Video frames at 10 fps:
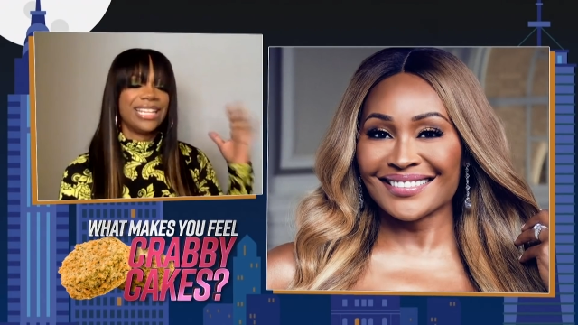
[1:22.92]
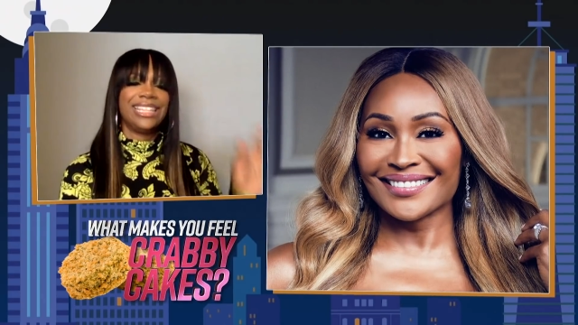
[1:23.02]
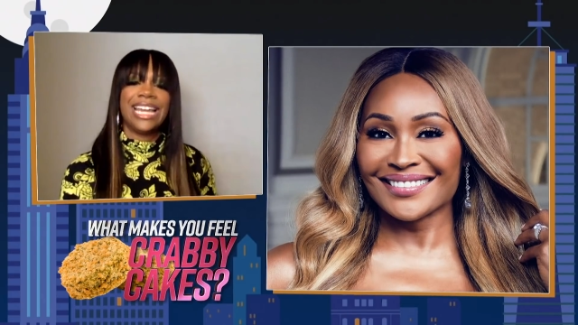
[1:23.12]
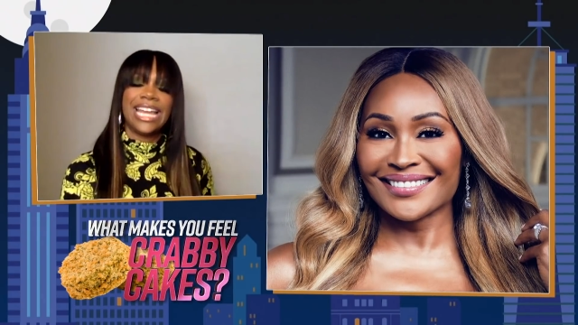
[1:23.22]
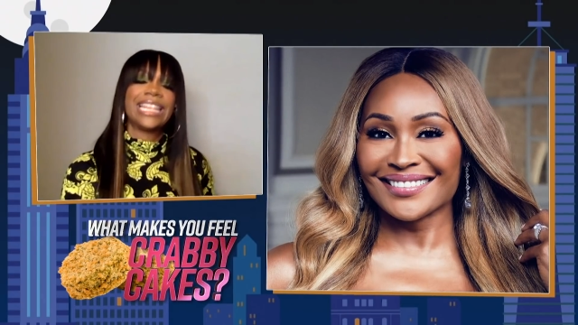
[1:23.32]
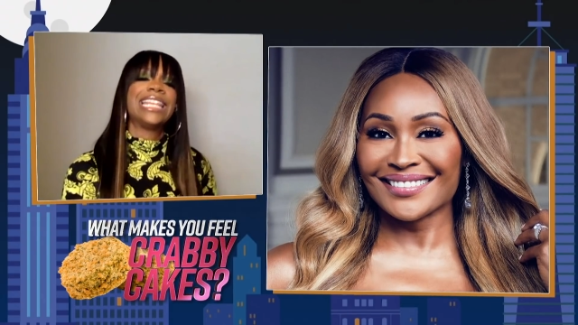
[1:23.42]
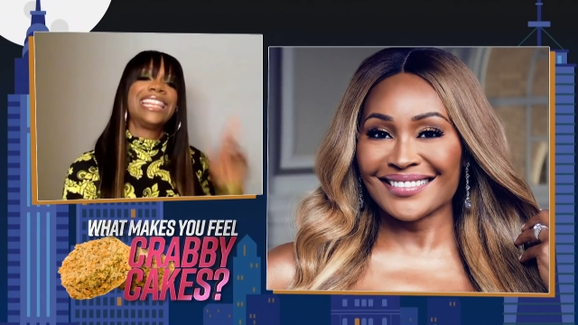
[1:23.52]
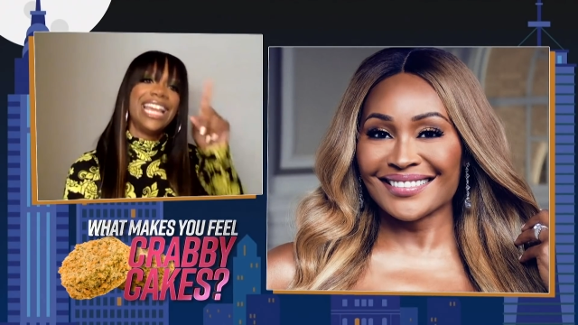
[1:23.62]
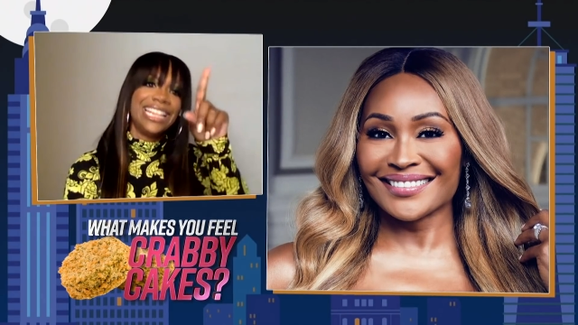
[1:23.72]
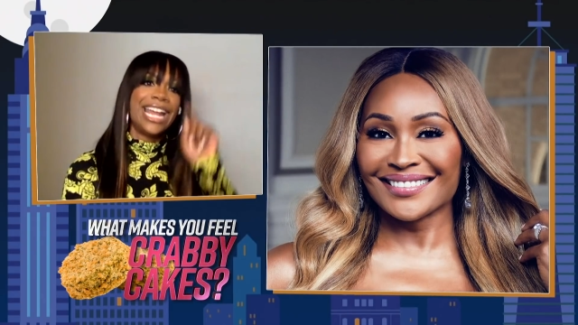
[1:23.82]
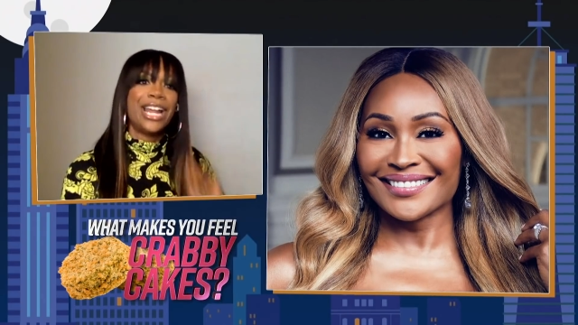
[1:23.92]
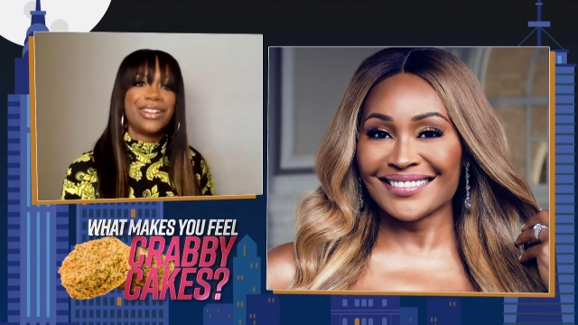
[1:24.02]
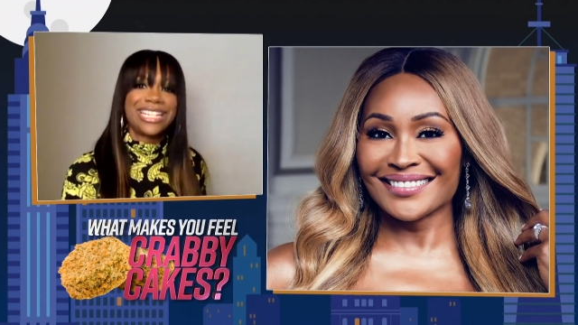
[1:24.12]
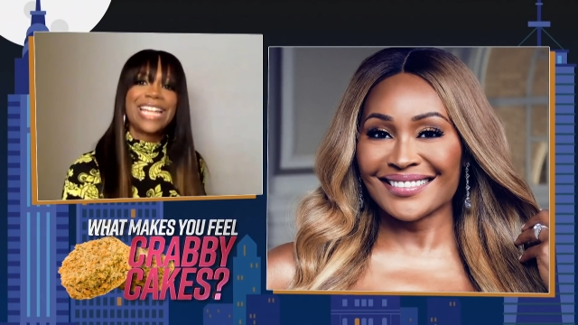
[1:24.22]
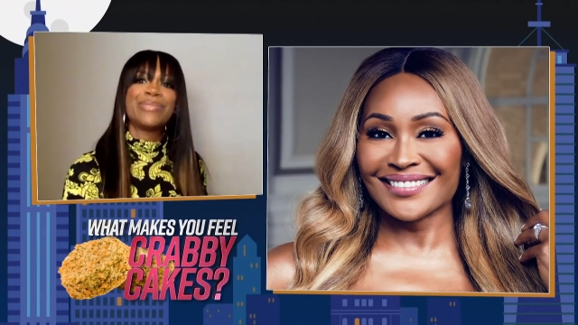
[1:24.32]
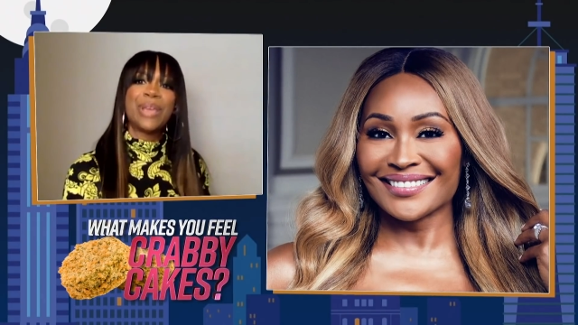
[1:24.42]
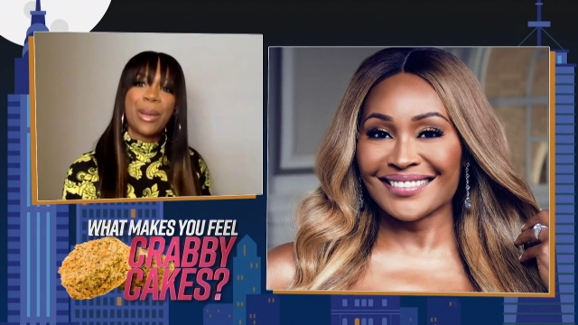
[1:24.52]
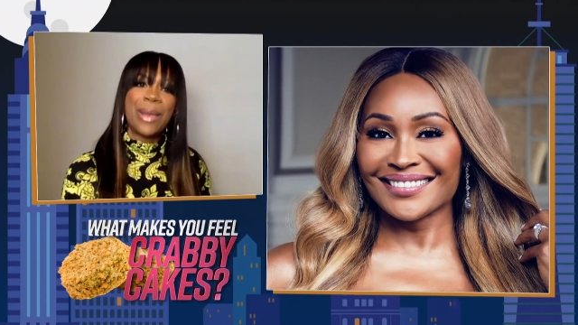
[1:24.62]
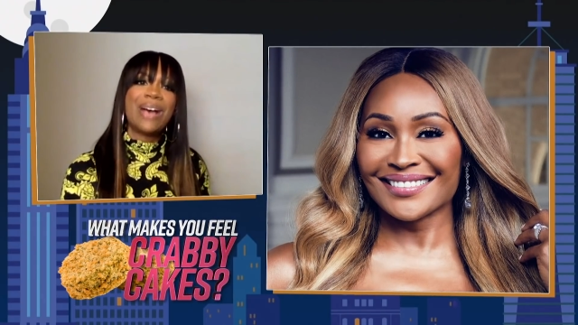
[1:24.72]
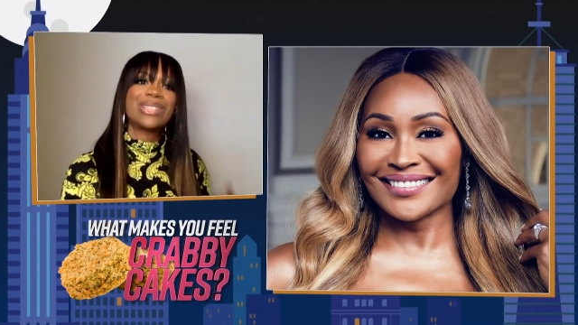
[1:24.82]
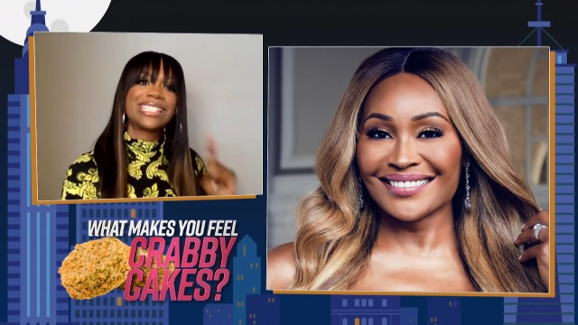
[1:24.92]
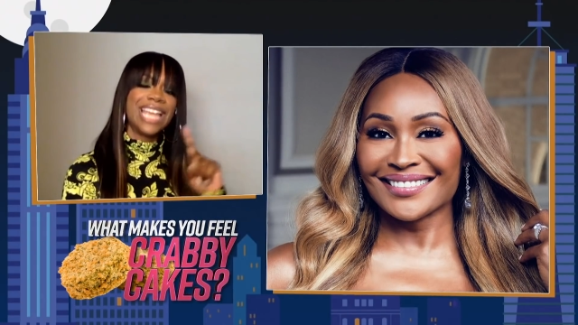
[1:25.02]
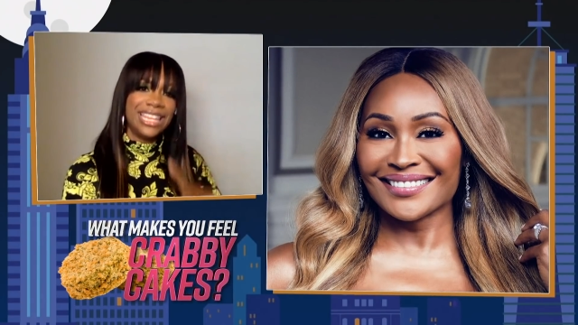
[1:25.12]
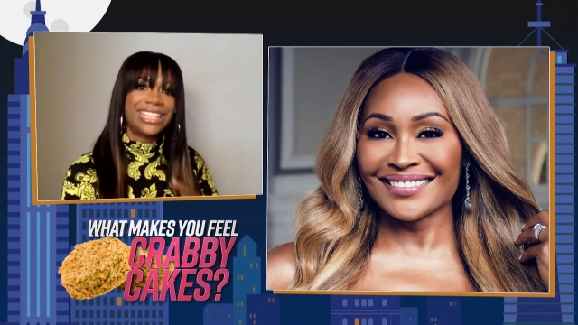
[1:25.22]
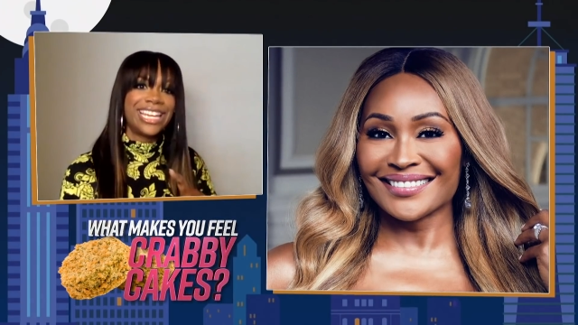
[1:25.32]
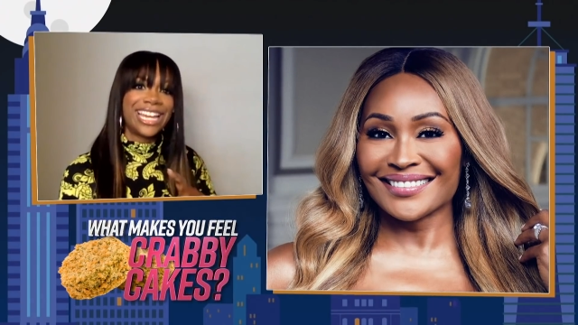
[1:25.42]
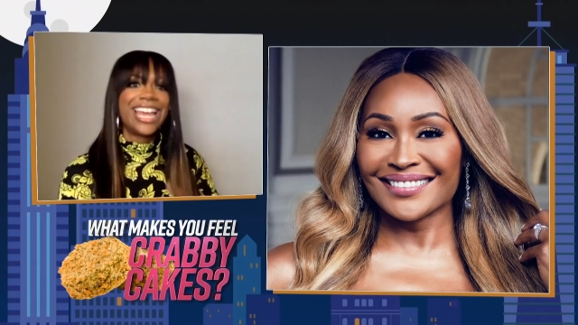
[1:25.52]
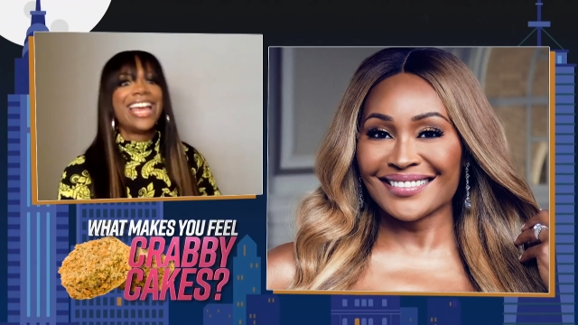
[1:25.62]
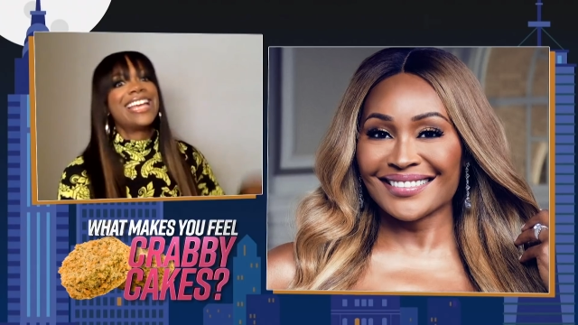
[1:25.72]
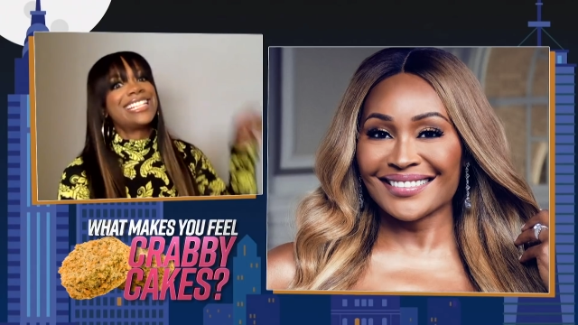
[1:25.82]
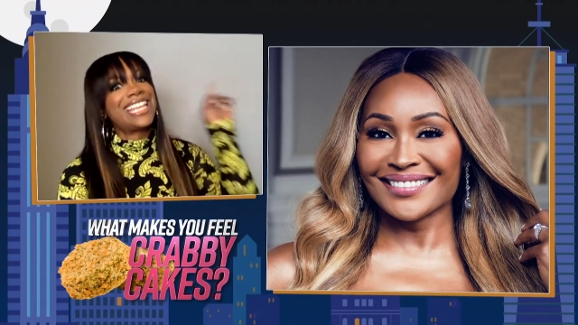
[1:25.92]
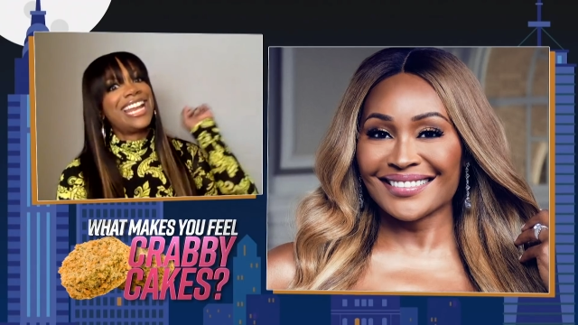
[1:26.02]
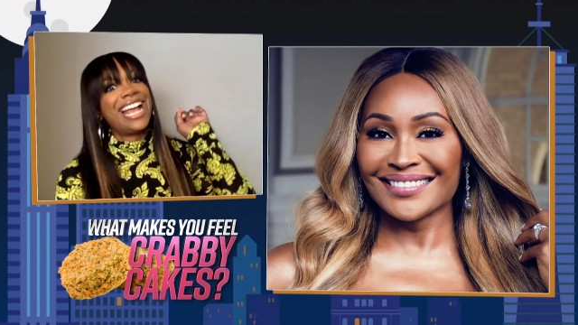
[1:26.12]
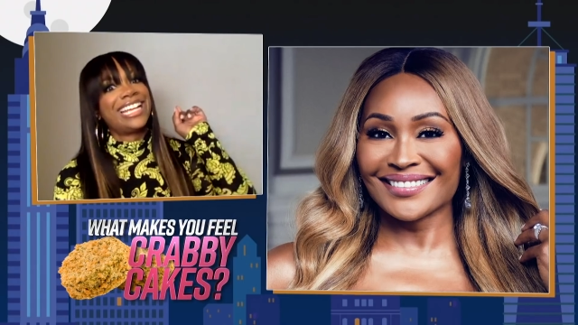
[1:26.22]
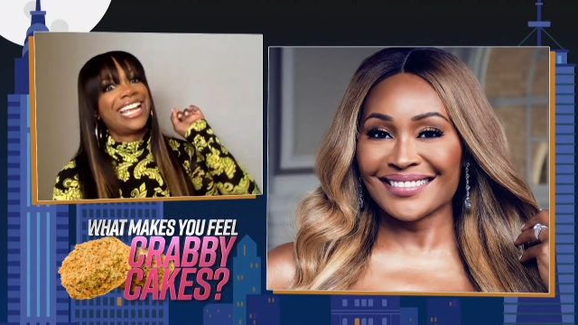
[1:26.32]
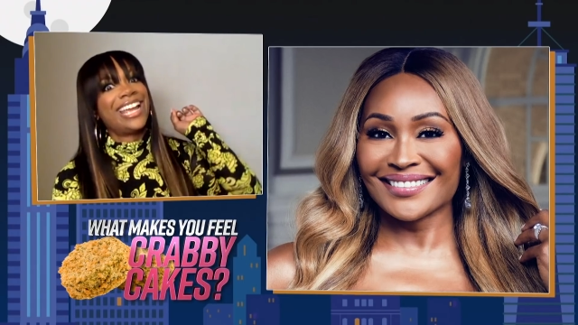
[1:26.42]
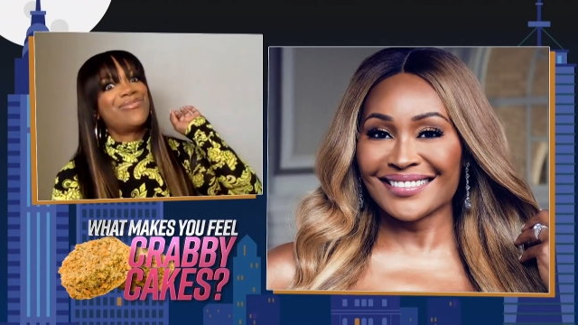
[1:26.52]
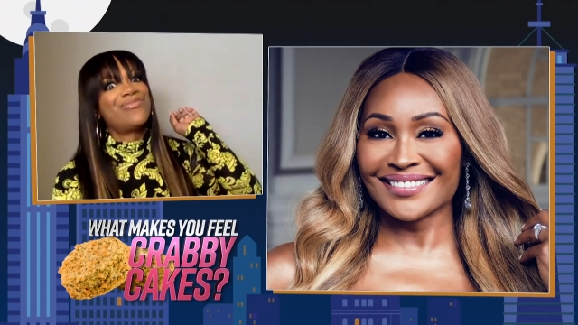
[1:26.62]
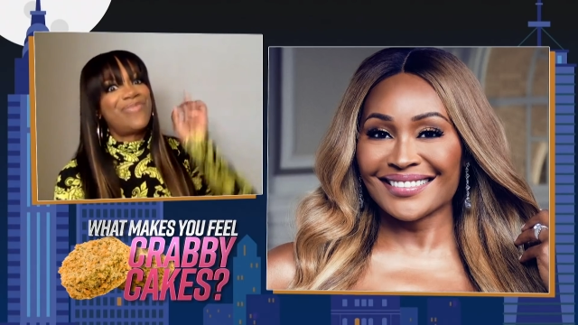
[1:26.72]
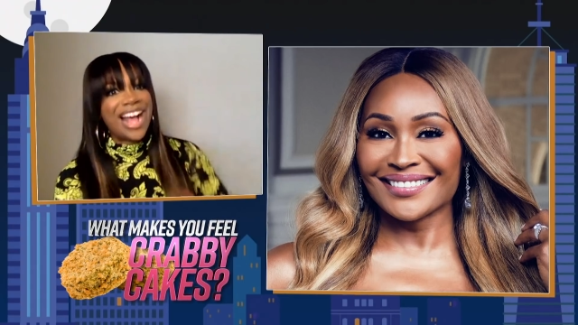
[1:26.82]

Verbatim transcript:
Speaker 1: Cynthia, the thing that irritates me about Cynthia is that I can't